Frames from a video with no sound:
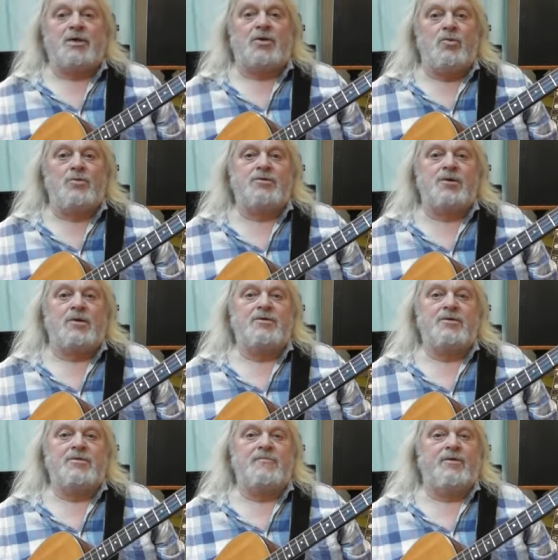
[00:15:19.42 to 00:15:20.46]
the basic
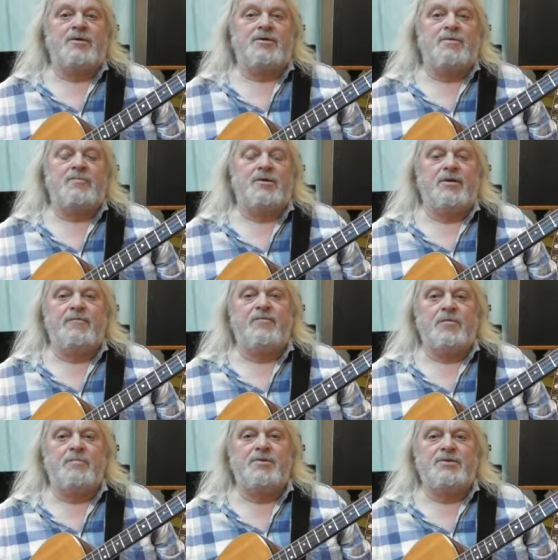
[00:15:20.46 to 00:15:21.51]
chord structures are very
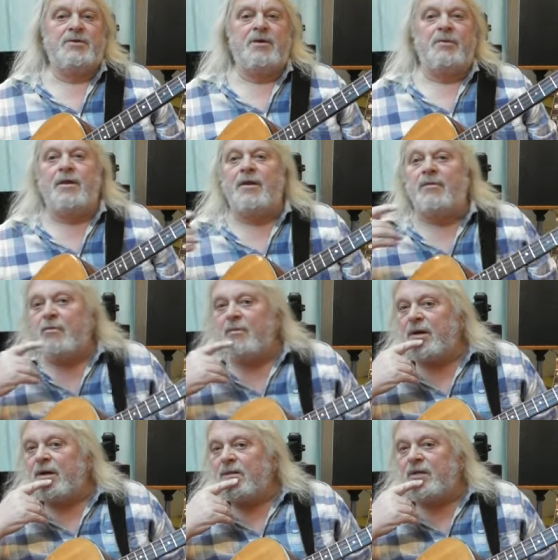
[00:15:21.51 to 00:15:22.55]
simple, and if you're a bouzouki
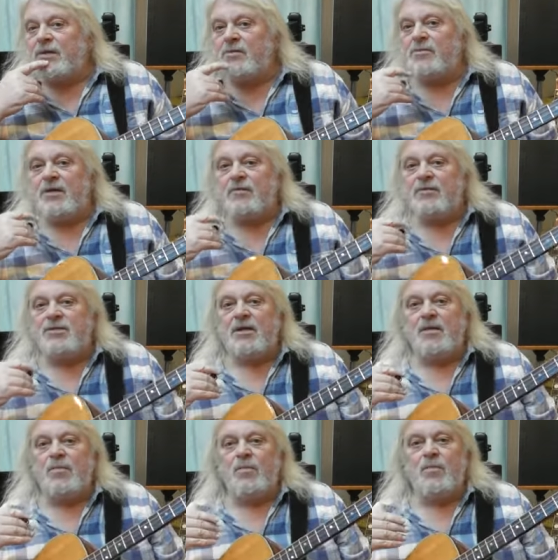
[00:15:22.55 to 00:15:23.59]
player already, then you'll
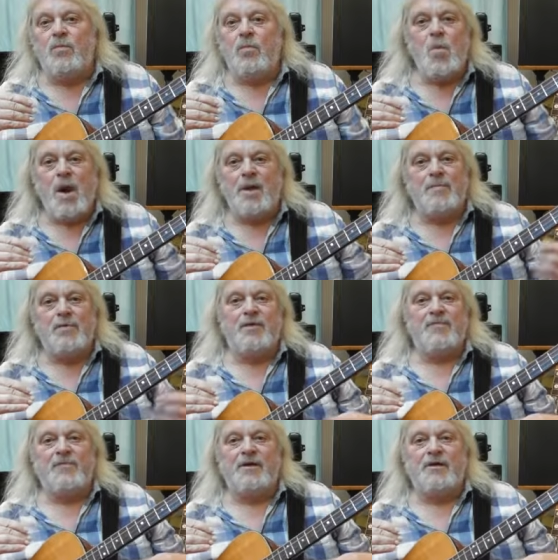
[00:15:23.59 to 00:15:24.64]
know exactly
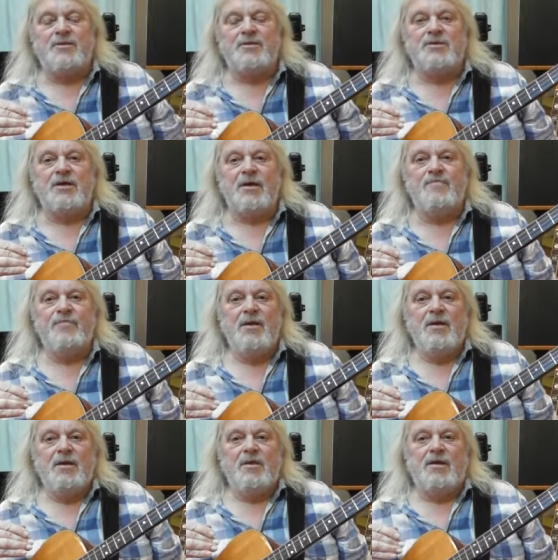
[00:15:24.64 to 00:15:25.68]
where to put your fingers.
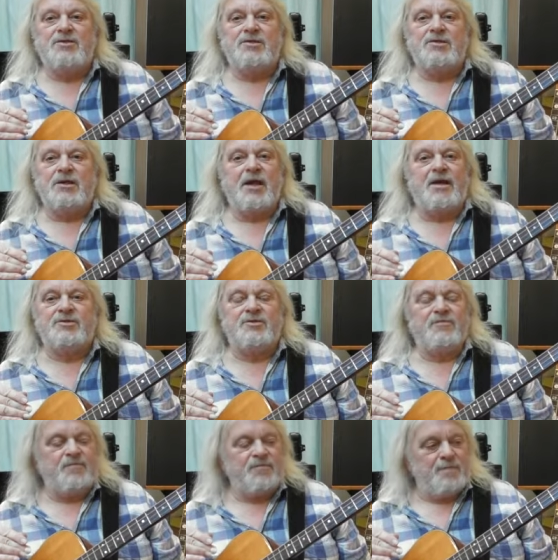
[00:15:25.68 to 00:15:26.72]
It's just a
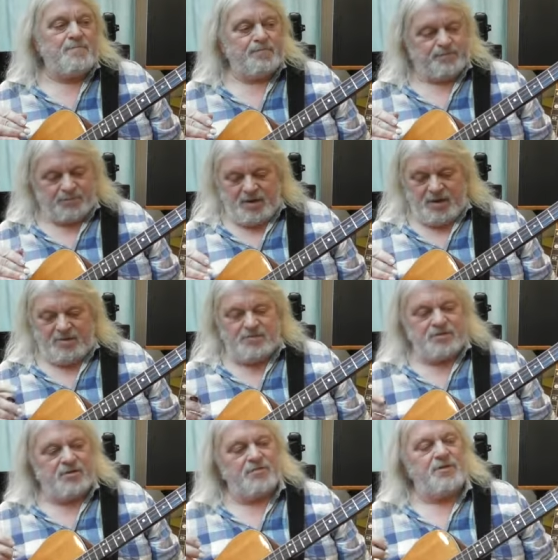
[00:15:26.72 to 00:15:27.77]
case of
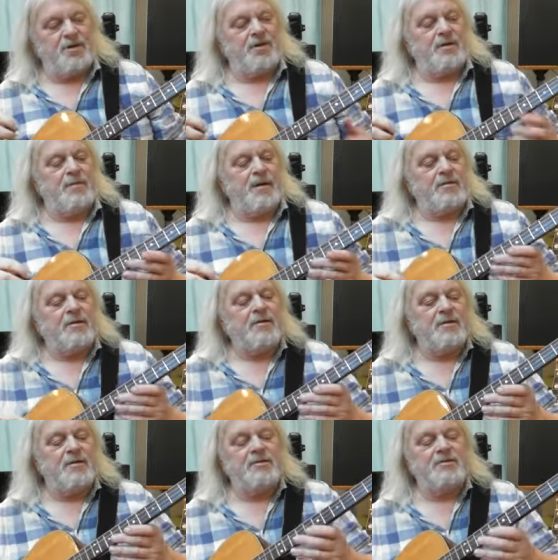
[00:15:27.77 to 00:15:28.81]
you know, sort of thinking
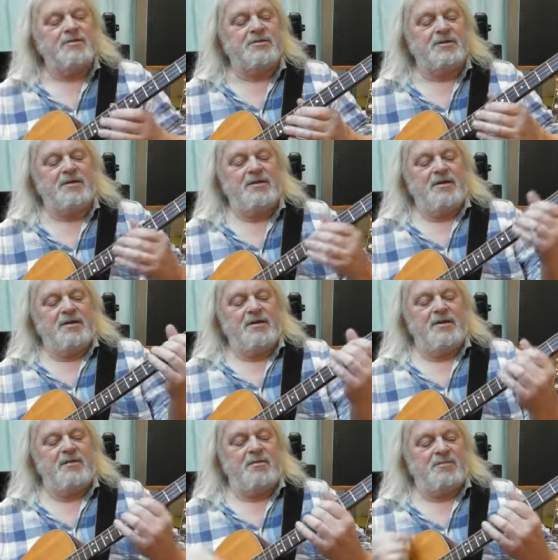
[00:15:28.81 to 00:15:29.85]
about it, and
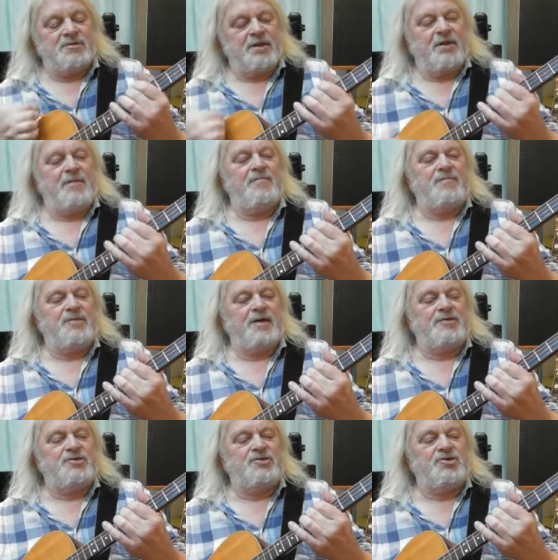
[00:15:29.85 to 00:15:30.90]
you know, obviously
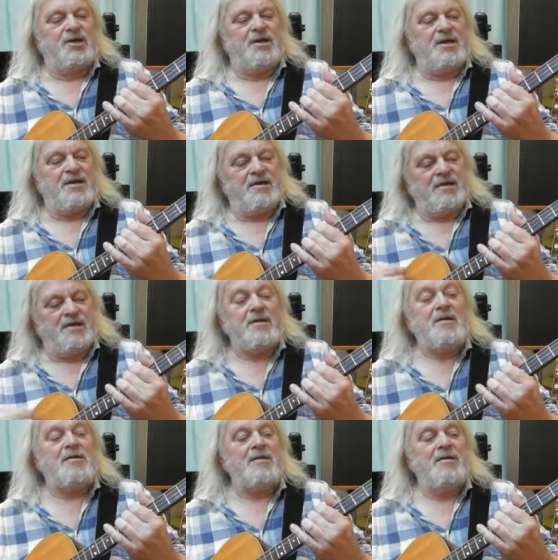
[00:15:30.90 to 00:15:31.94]
that's G,
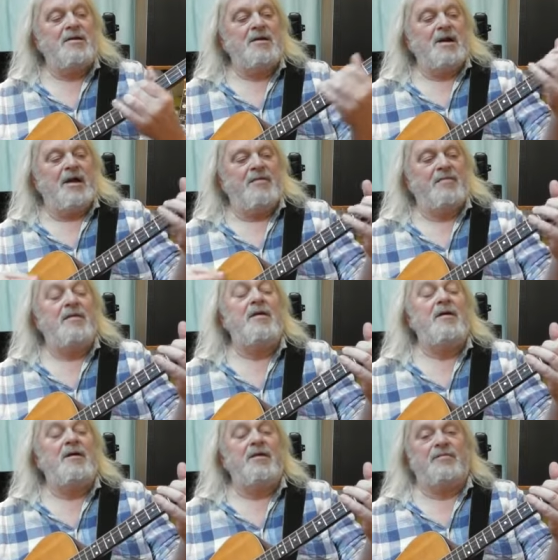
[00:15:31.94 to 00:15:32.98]

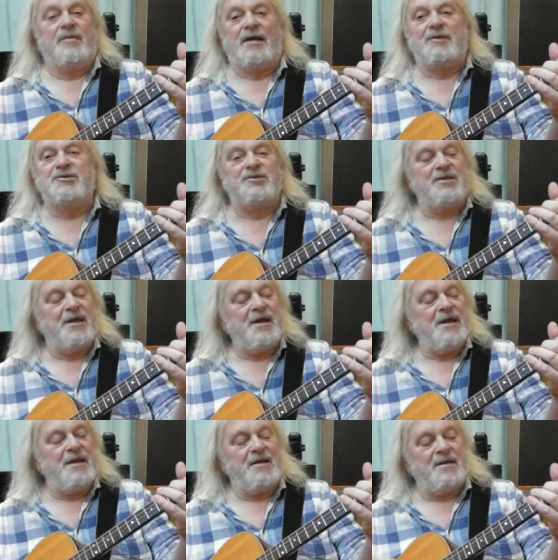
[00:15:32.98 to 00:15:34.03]
and that's
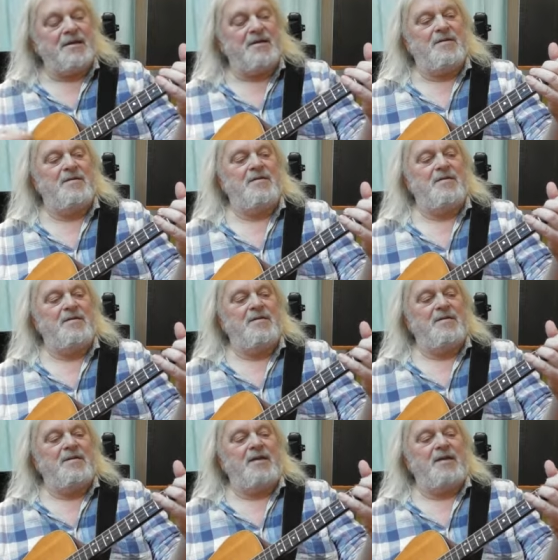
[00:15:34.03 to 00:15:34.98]
C, you know,